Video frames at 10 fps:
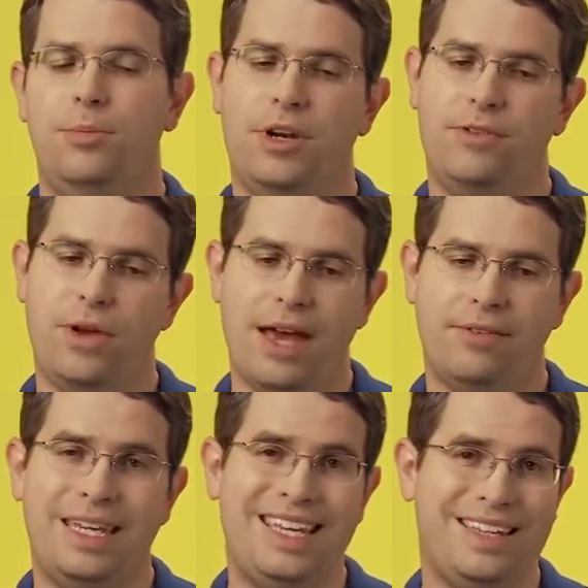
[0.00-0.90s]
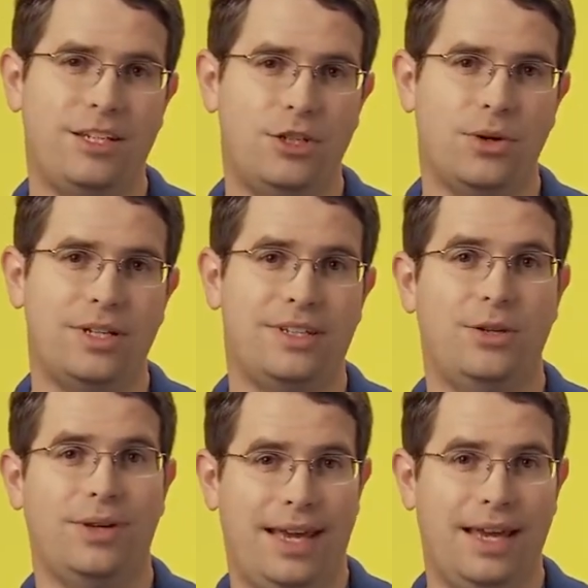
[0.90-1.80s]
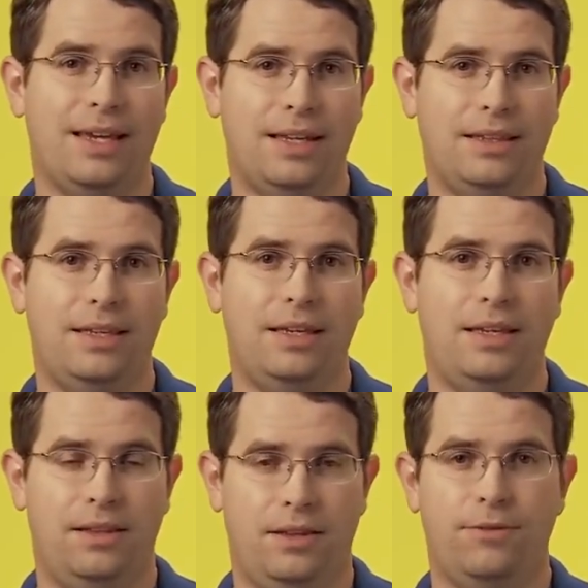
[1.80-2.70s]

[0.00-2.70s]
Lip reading: But if you have an easy choice and you can get the